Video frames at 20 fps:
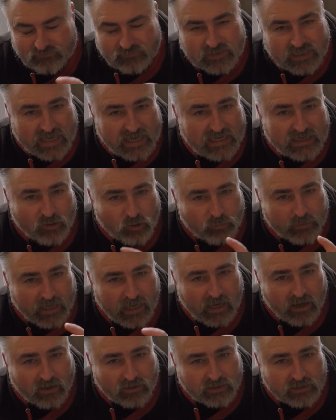get a little bit
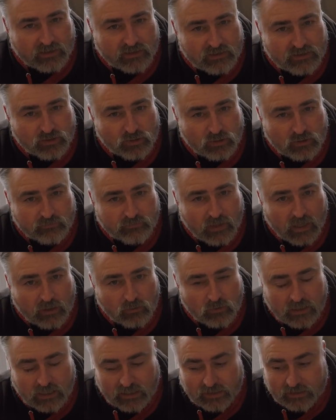harder to sort of
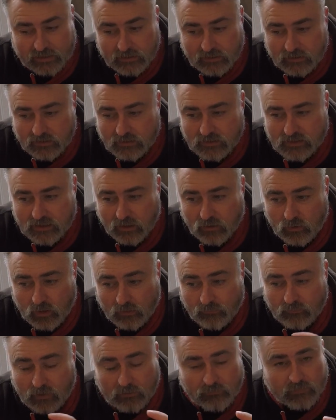locate. So
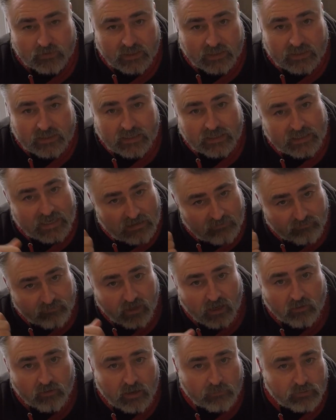I'm thinking that
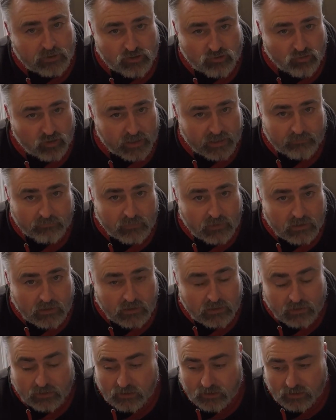far upstream,
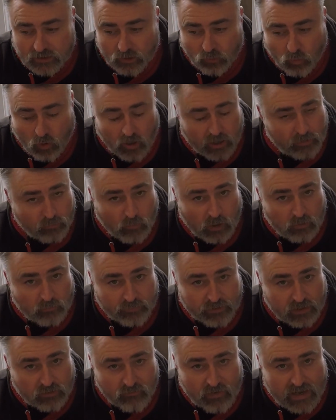the whiting won't
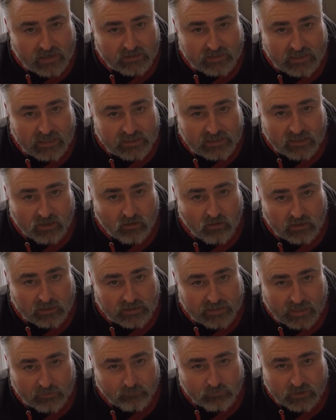be around in any kind of
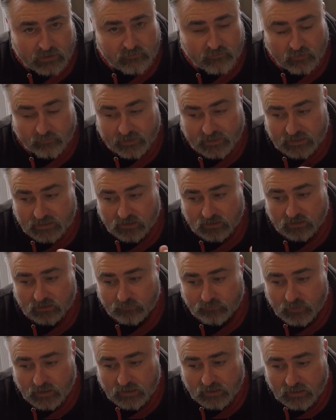numbers for me to
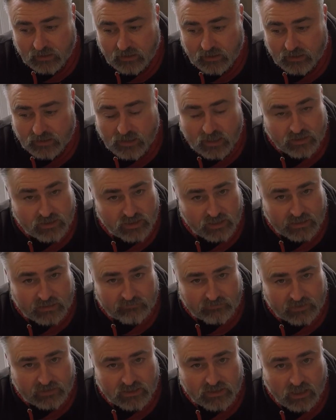achieve
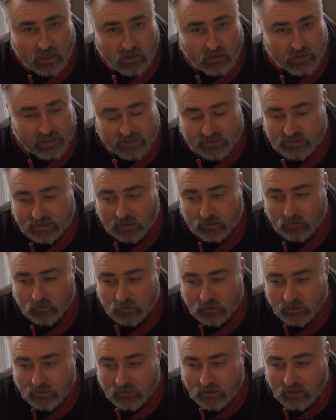this target. So
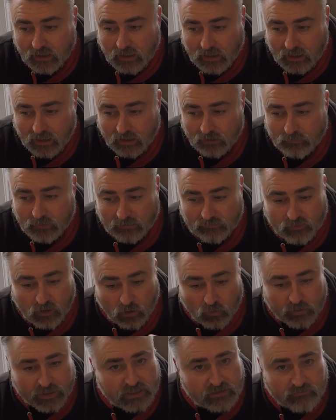I've got
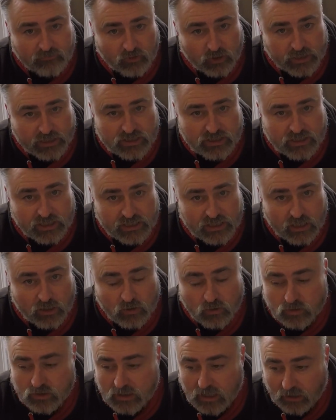all this footage to
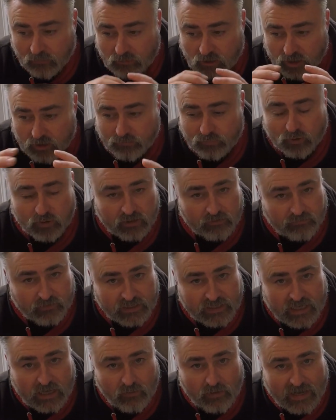use. I'm going to put the
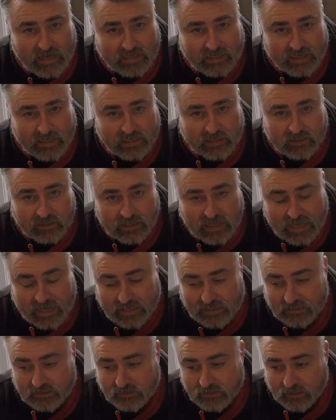video out there,
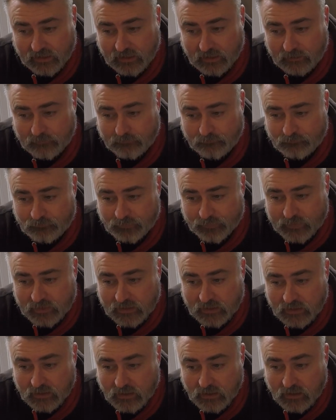and
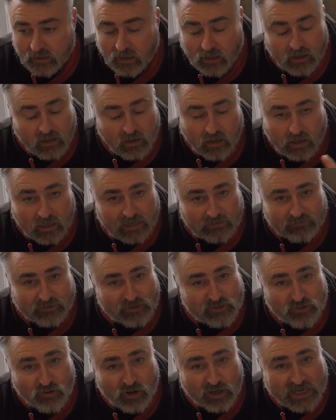I'll have to
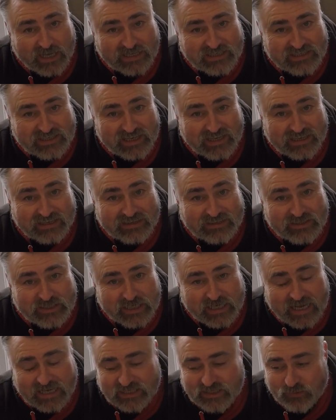try next year to
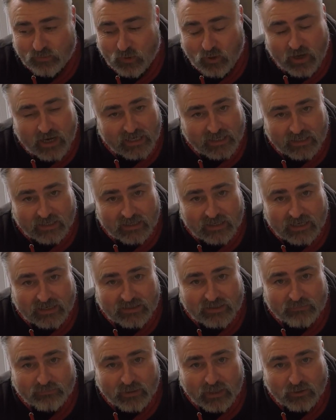catch a whiting in a
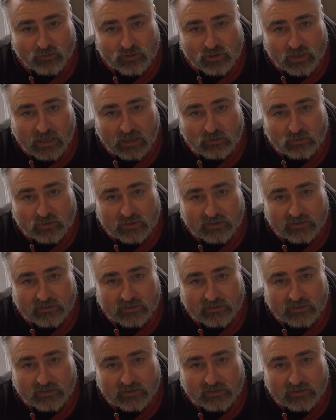London postcode.